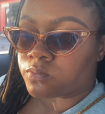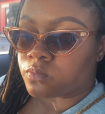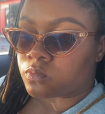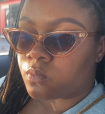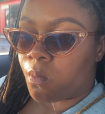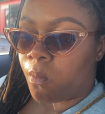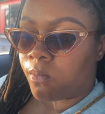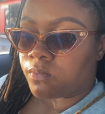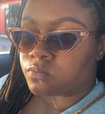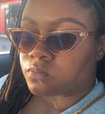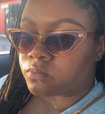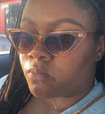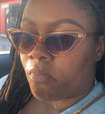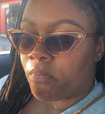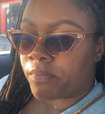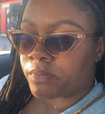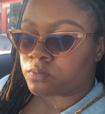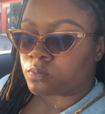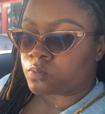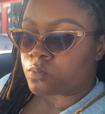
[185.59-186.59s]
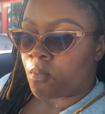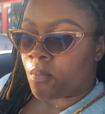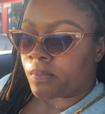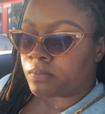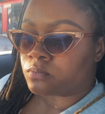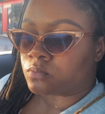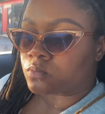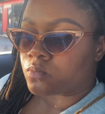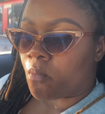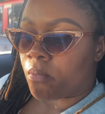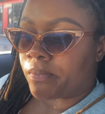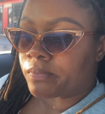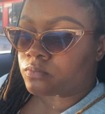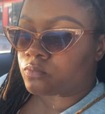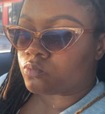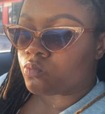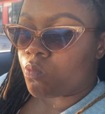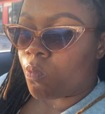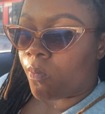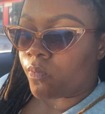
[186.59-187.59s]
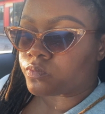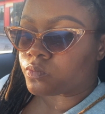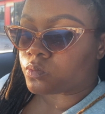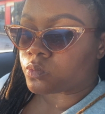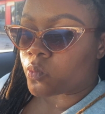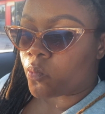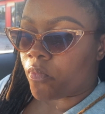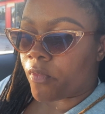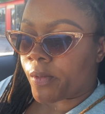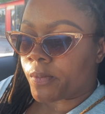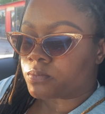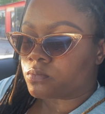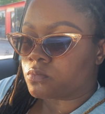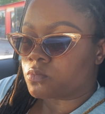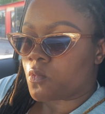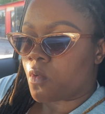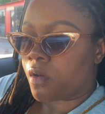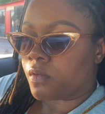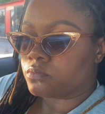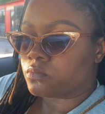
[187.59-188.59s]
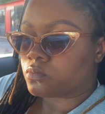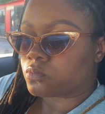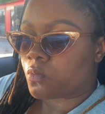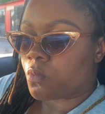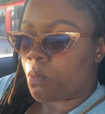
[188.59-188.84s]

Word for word: Now we from Louisiana, we know a little bit about some crawfish, how they do.